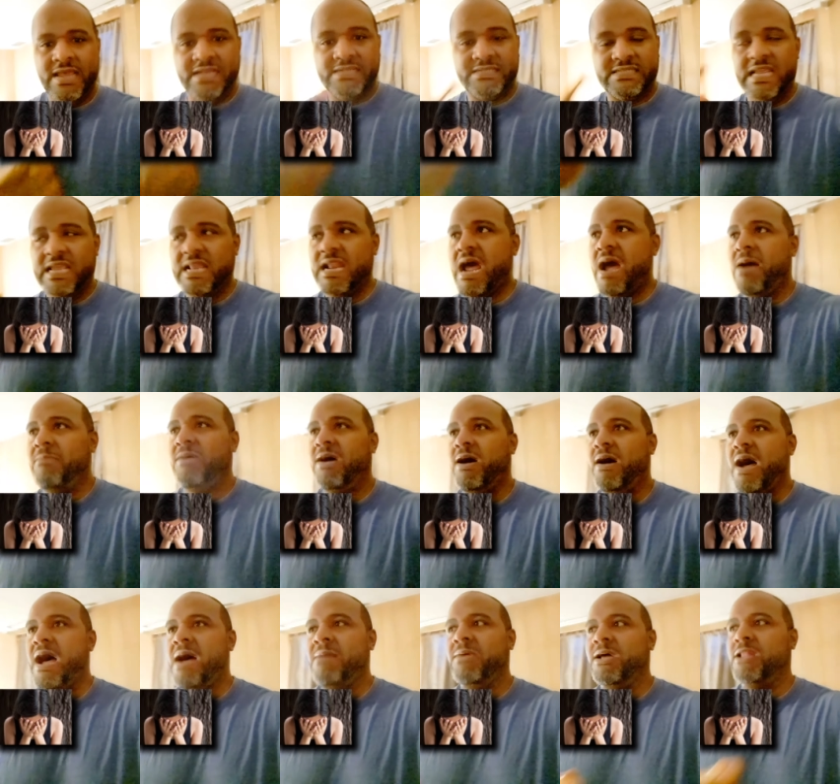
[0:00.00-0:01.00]
and saying I'm
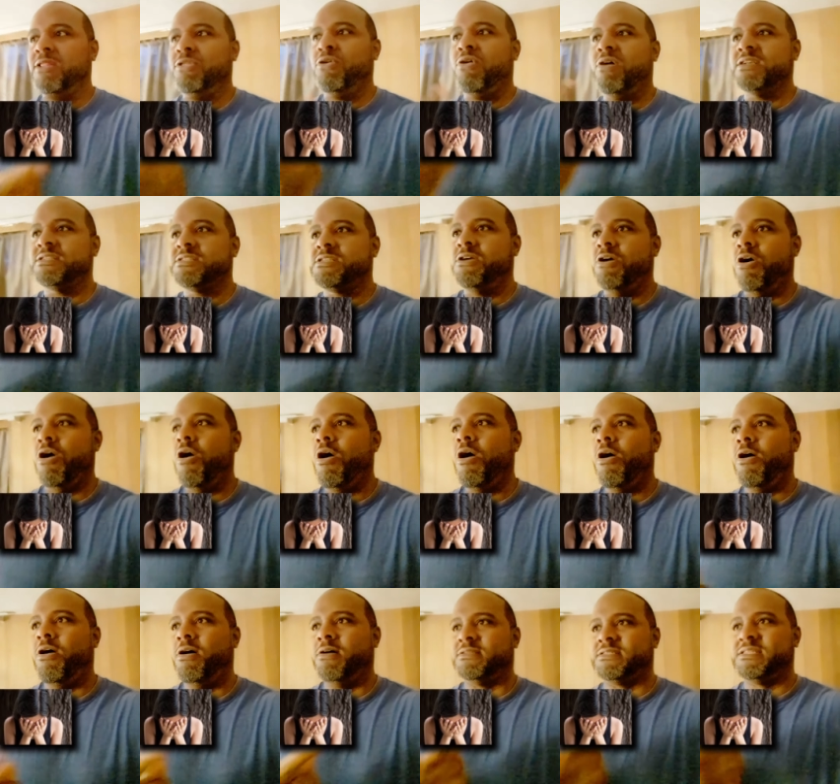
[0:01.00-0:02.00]
a I'm a lost
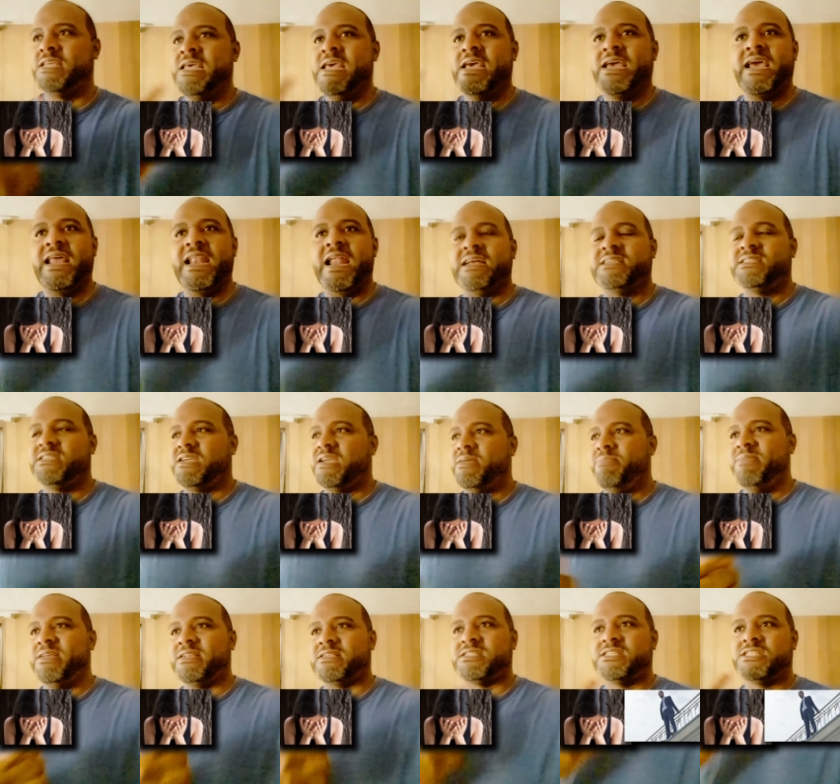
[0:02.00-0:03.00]
cause and I should
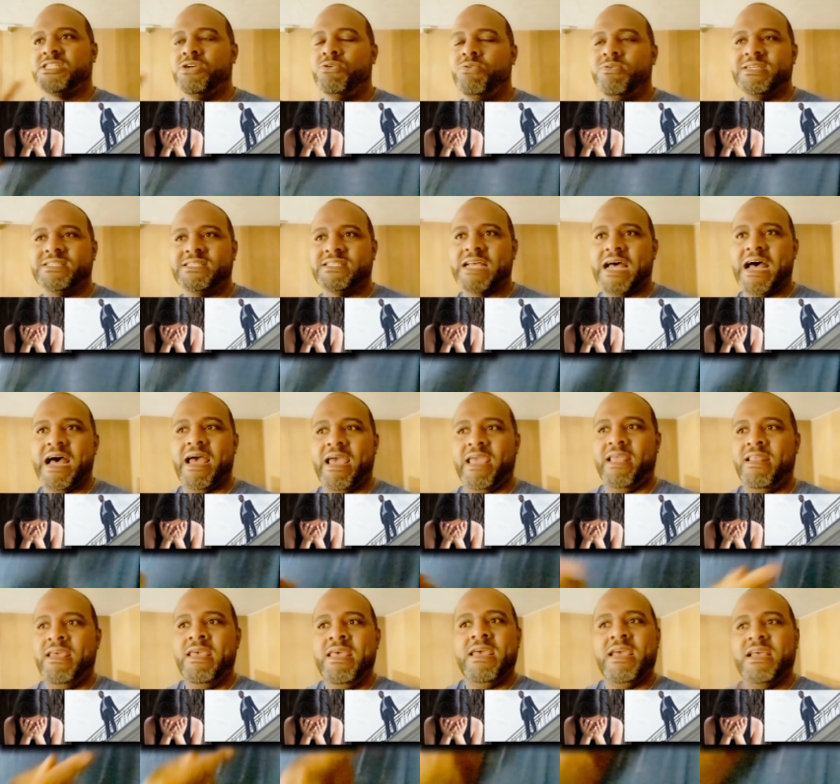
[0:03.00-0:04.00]
commit
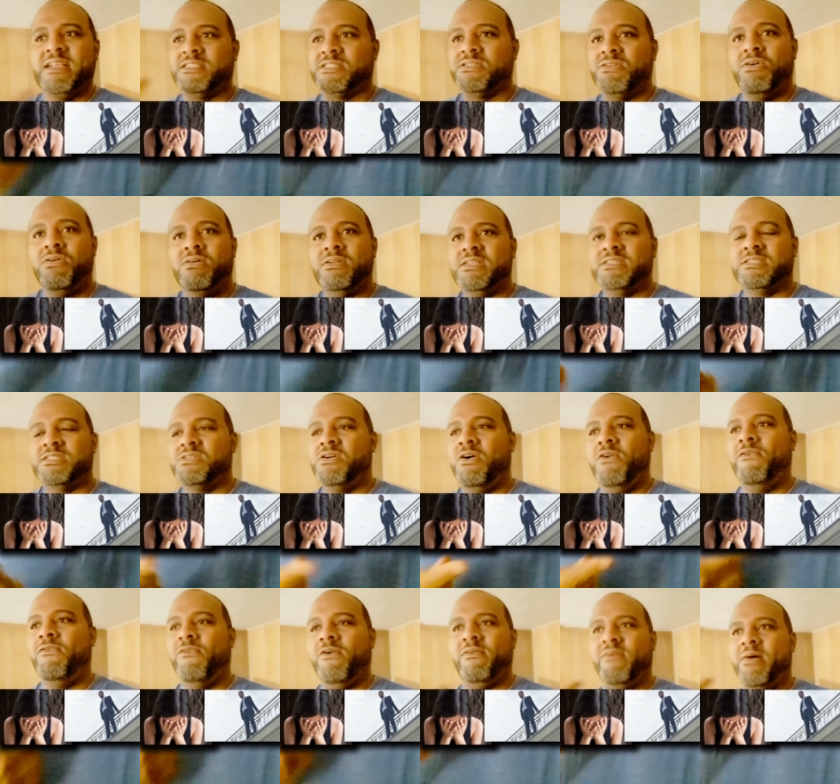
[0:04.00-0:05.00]
suicide and so on and
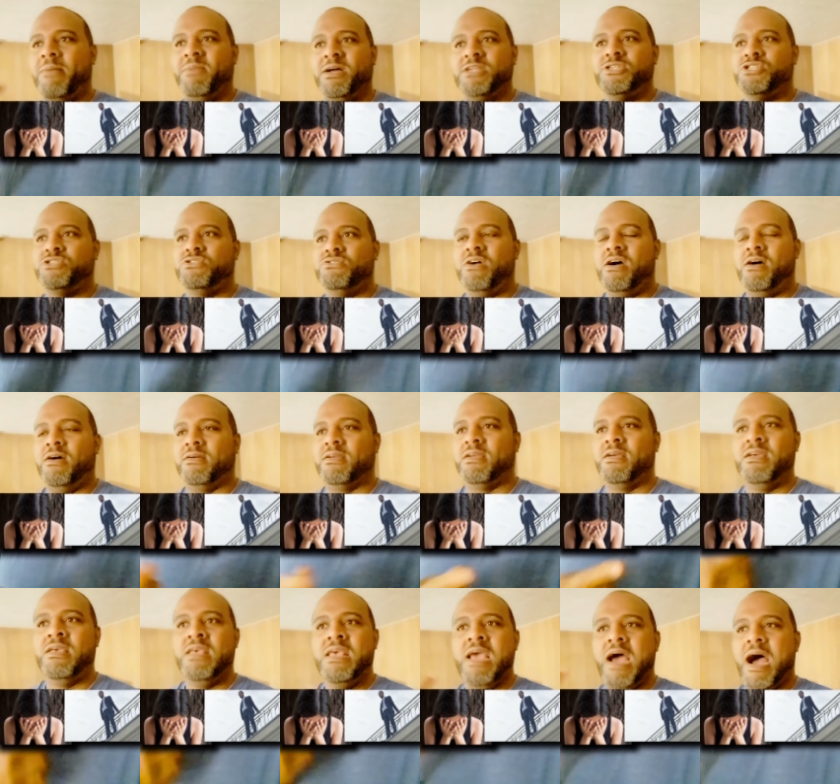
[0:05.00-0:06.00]
so forth. I'm a
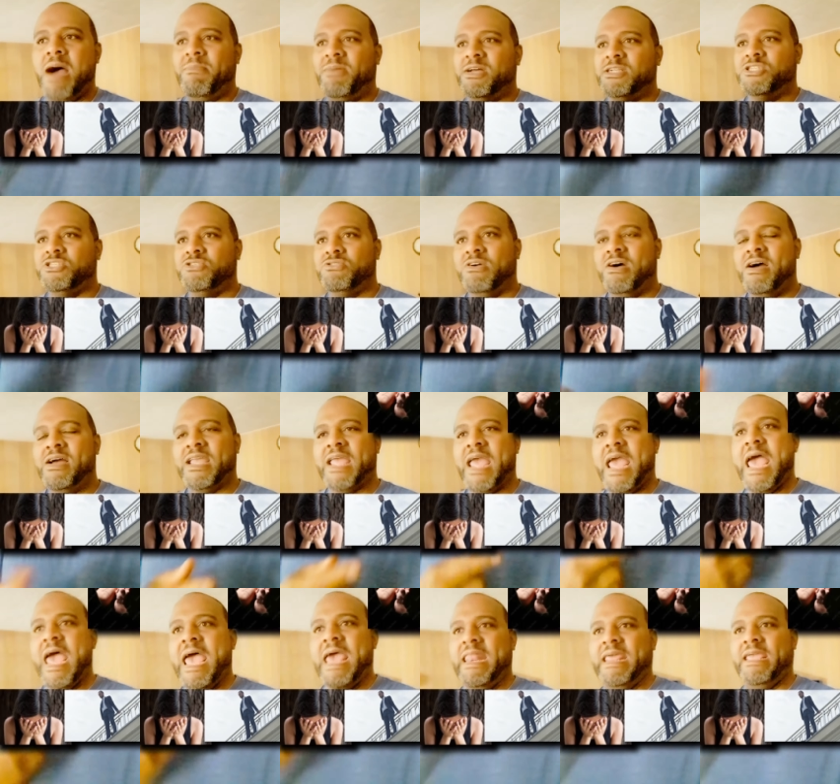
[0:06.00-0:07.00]
drunk, I'm a drug
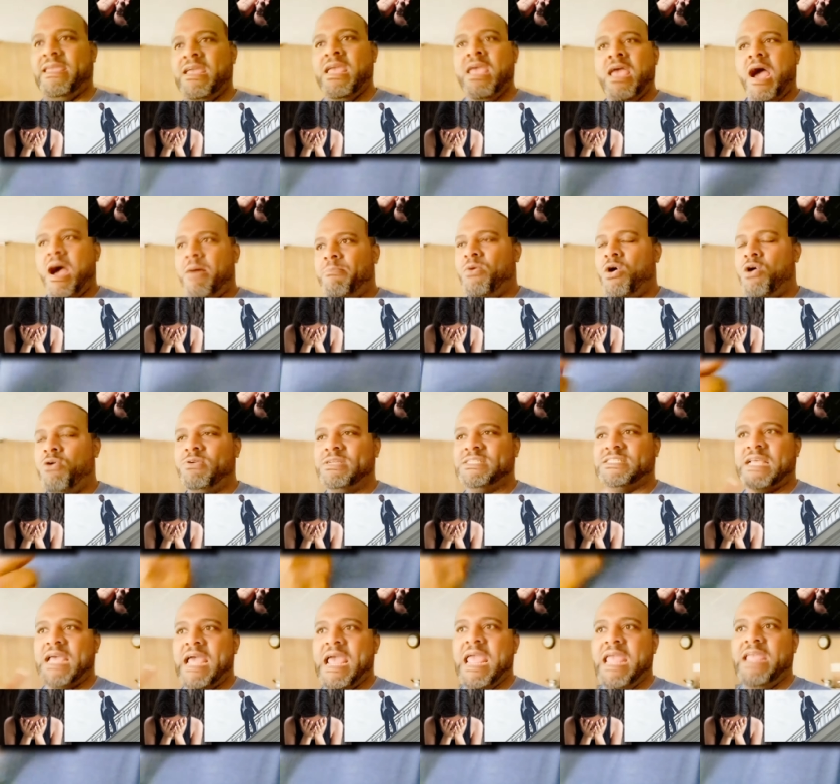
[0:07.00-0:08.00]
addict, I'm
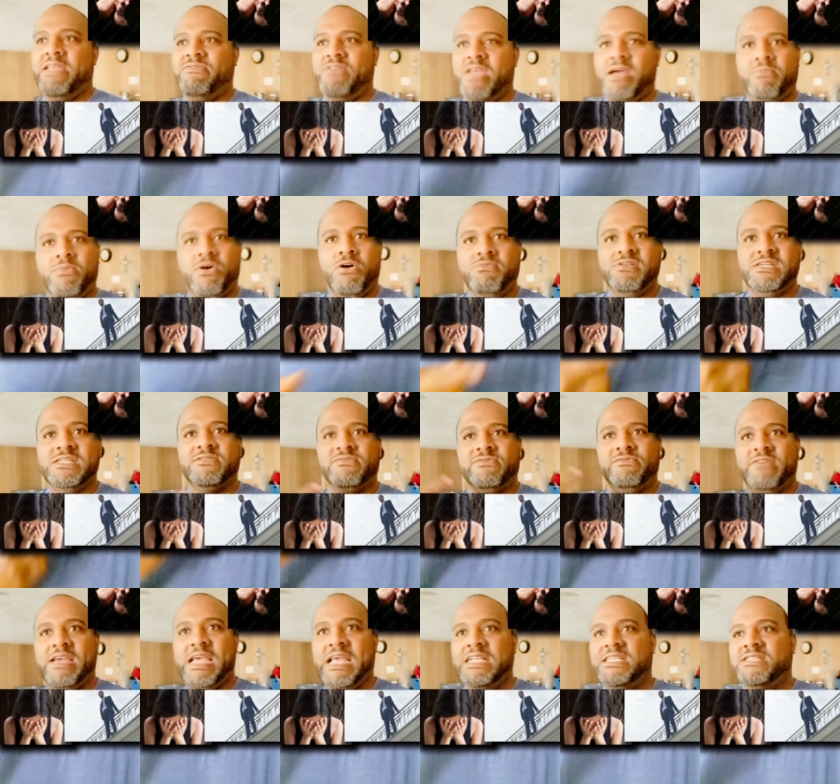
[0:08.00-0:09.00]
always angry, I'm always
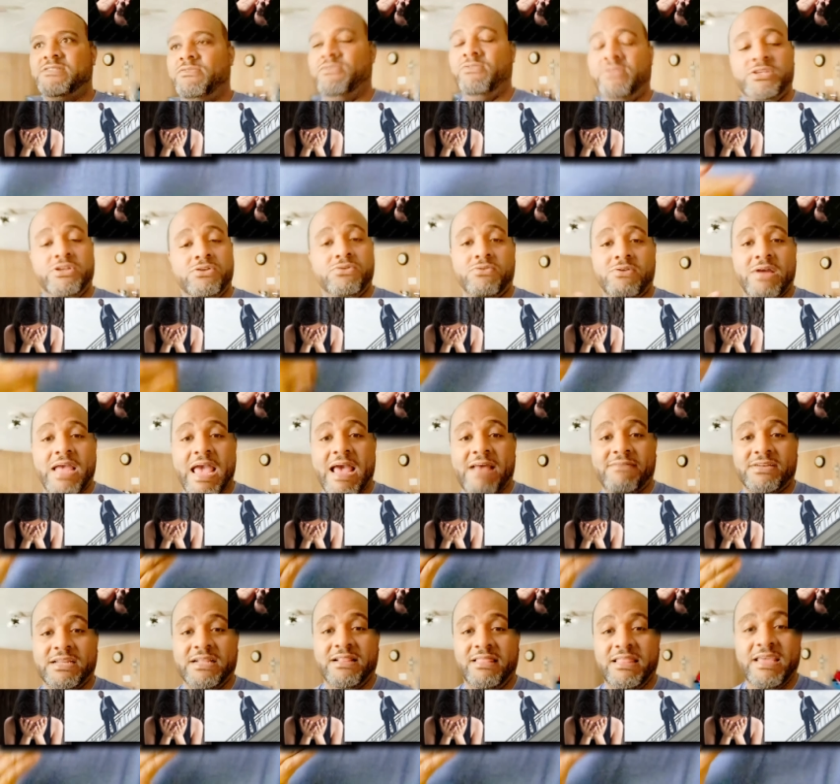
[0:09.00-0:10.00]
rageful. You don't
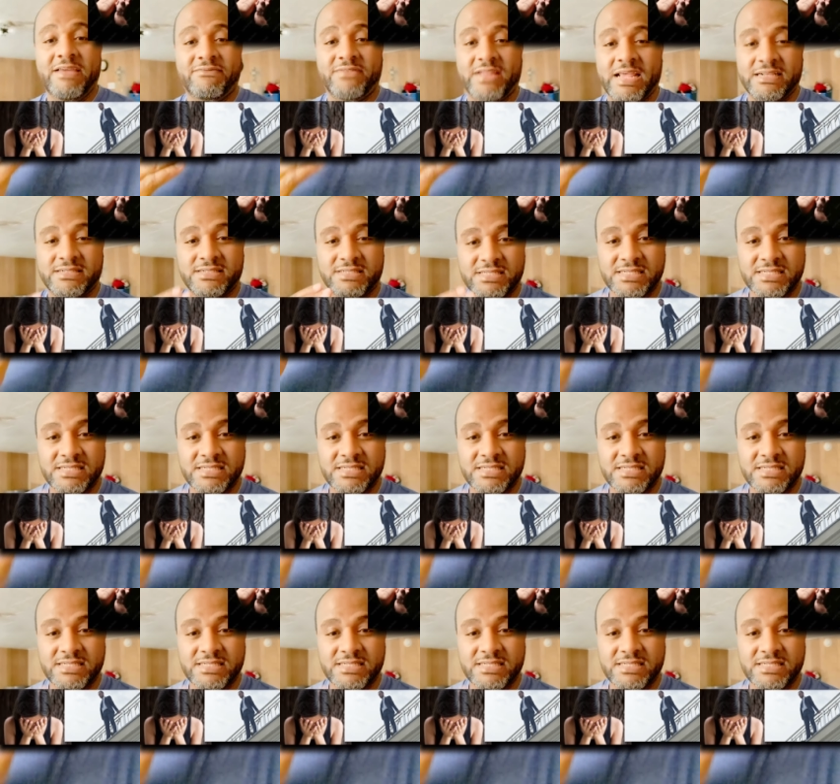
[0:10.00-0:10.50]
have to live that